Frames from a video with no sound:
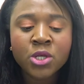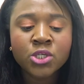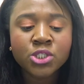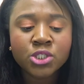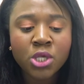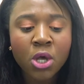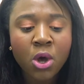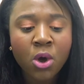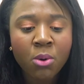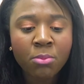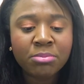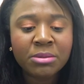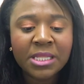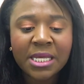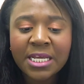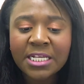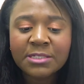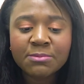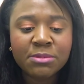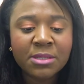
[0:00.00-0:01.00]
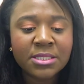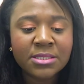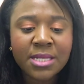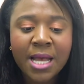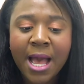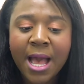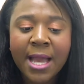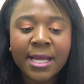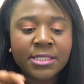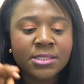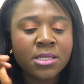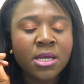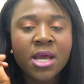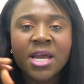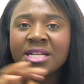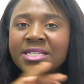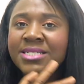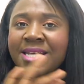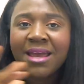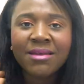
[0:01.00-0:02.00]
So please, please, guys,
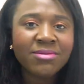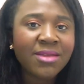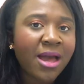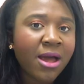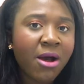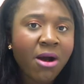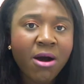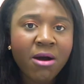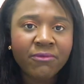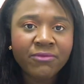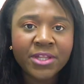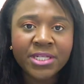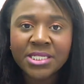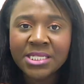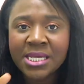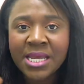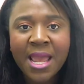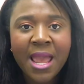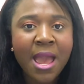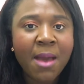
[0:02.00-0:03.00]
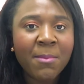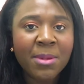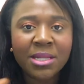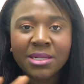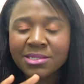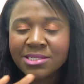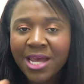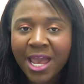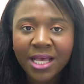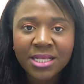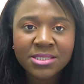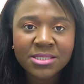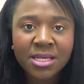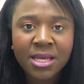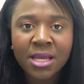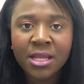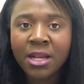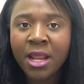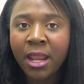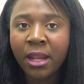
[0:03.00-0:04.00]
take that off the DM and the
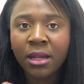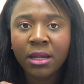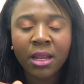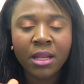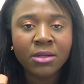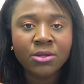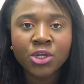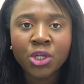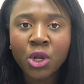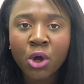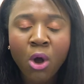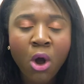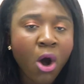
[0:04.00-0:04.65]
texting and you know,